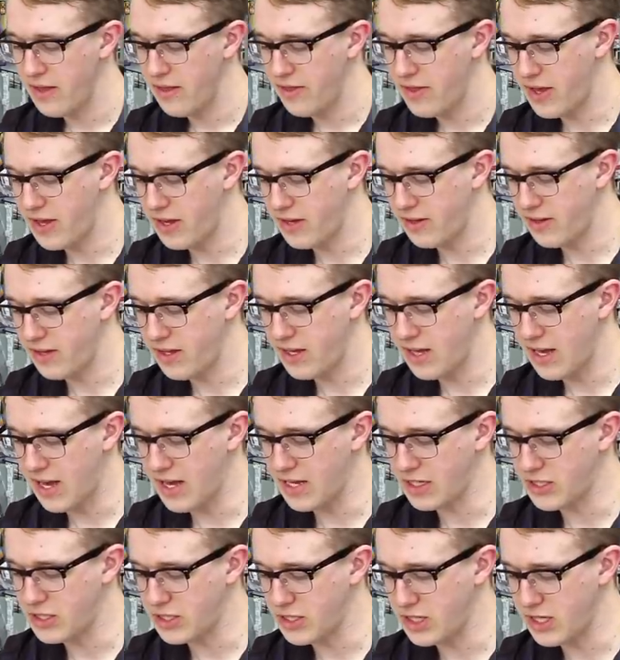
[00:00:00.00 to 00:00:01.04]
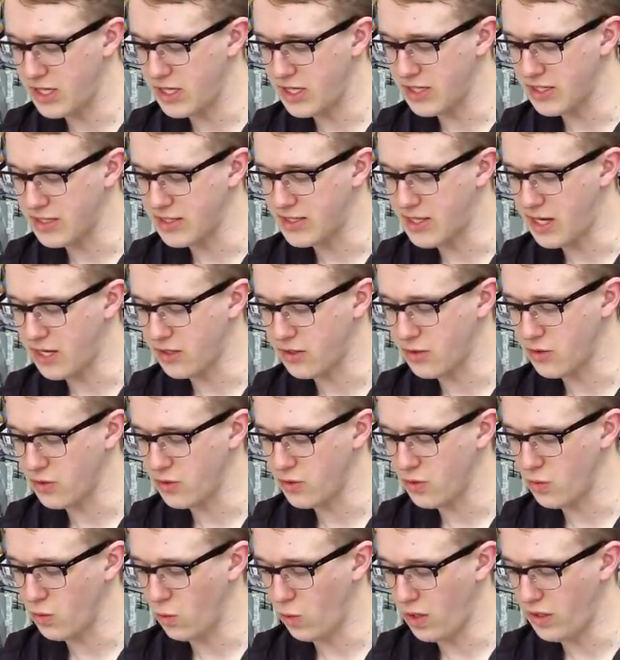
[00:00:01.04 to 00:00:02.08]
Then the H G
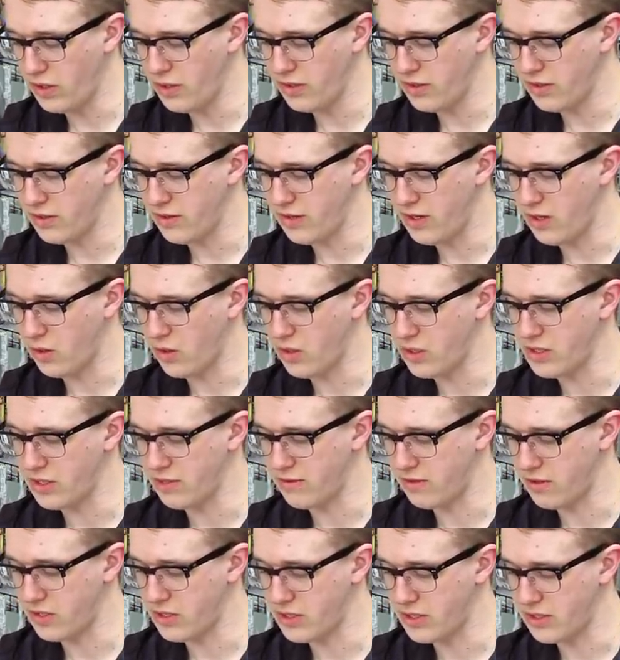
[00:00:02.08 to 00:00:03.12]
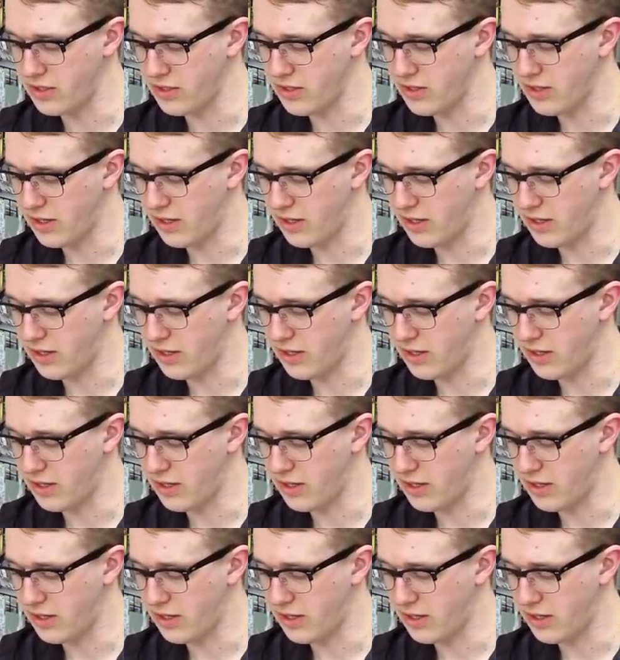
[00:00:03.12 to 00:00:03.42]
Zaku one, the origin version,